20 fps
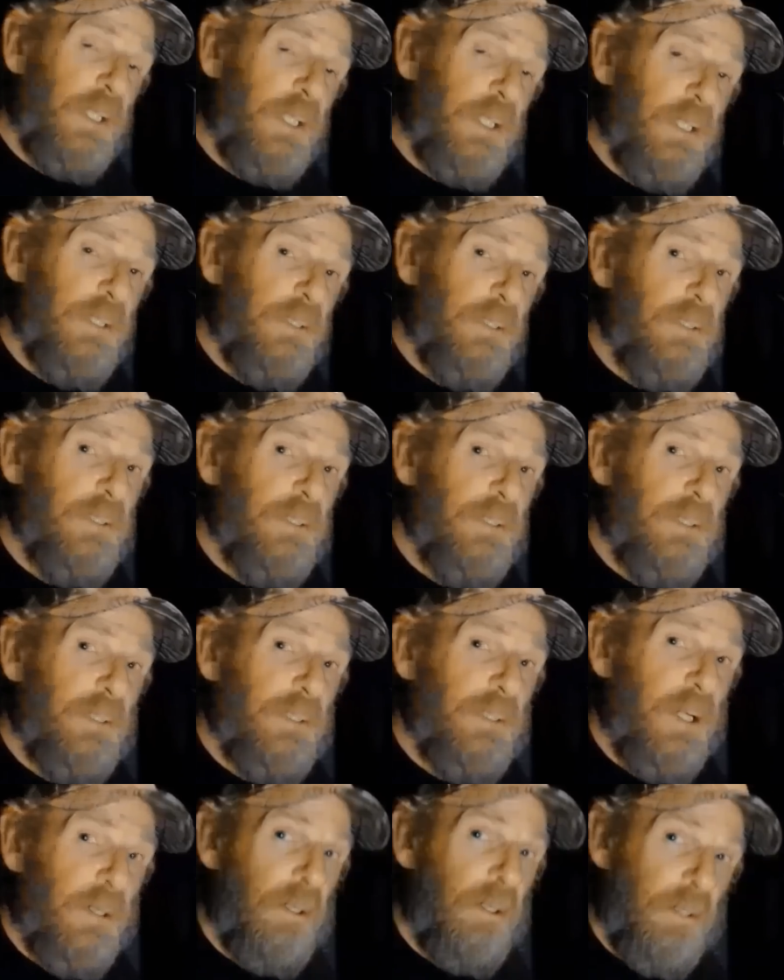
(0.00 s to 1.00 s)
it.
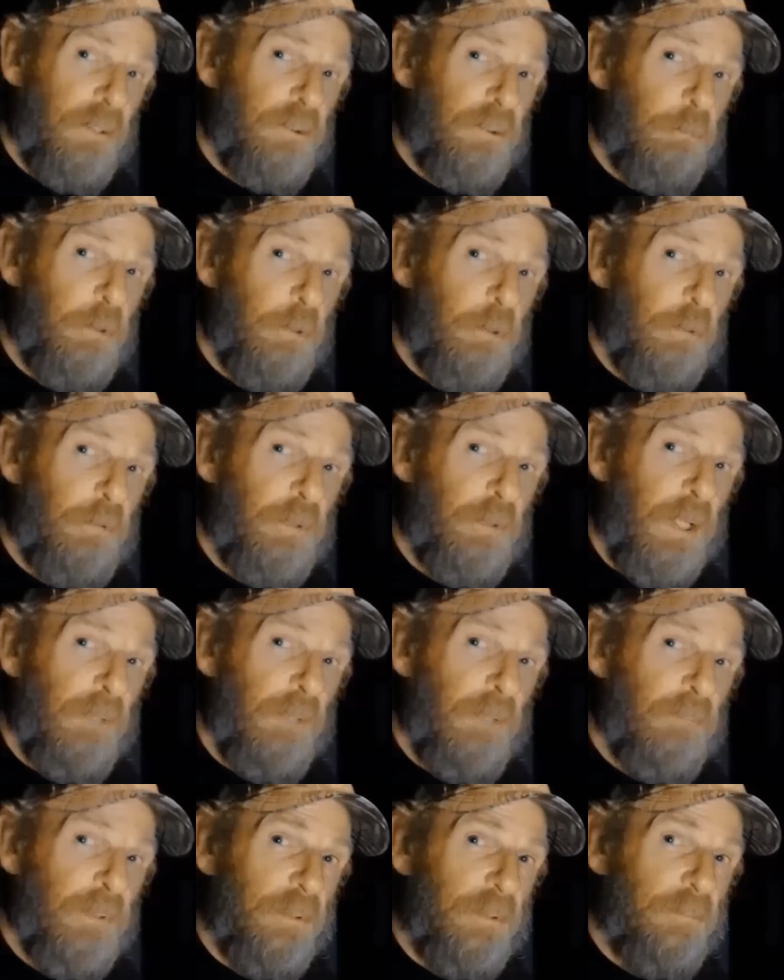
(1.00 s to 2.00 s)
I'll get some use out of it.